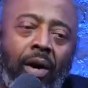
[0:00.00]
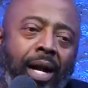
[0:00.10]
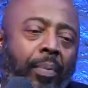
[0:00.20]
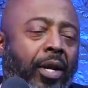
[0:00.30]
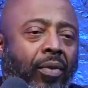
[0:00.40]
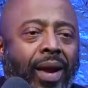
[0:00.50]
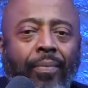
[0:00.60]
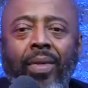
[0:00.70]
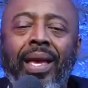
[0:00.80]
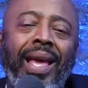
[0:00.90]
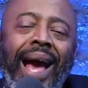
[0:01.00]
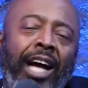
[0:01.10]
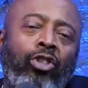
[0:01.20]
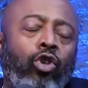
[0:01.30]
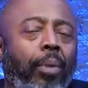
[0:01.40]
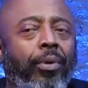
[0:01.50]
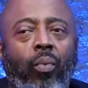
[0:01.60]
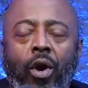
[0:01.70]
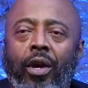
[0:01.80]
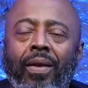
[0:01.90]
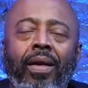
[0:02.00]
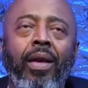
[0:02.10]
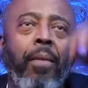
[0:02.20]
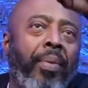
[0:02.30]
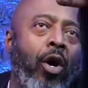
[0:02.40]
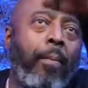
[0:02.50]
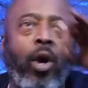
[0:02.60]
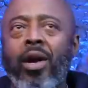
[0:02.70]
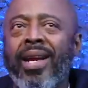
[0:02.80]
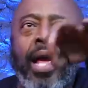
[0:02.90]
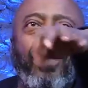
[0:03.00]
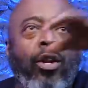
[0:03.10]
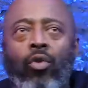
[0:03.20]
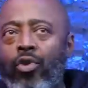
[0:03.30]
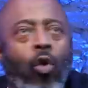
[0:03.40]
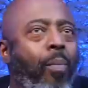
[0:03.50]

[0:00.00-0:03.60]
oh, that'd be great. I show up to work. Bill Burr name ain't on no